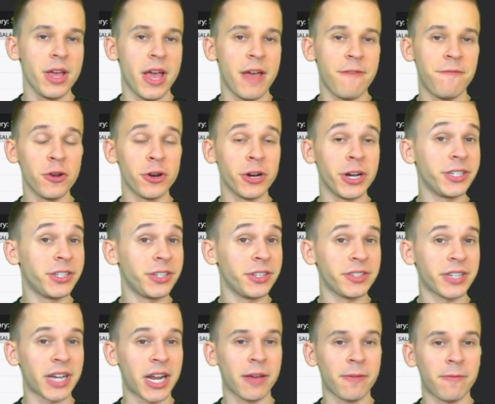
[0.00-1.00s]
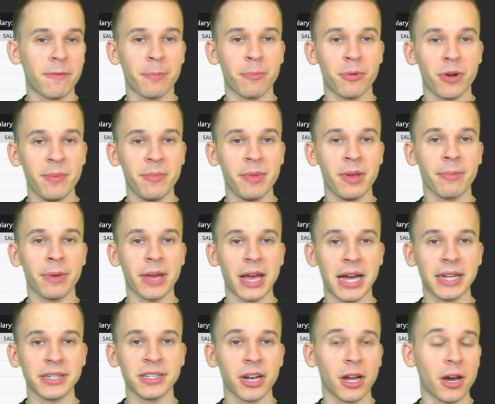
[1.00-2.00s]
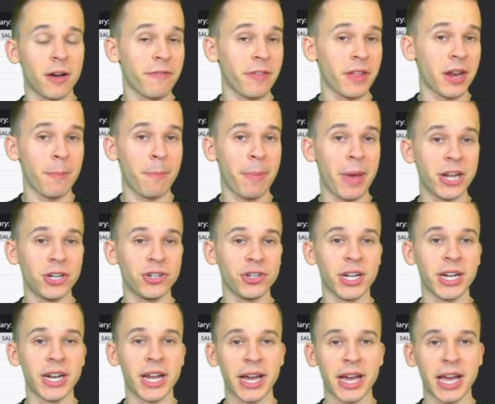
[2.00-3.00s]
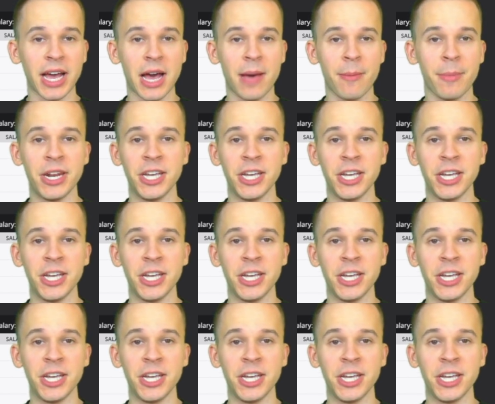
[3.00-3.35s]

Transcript: If you're interested in signing up for premium content, I offer that on patreon.com,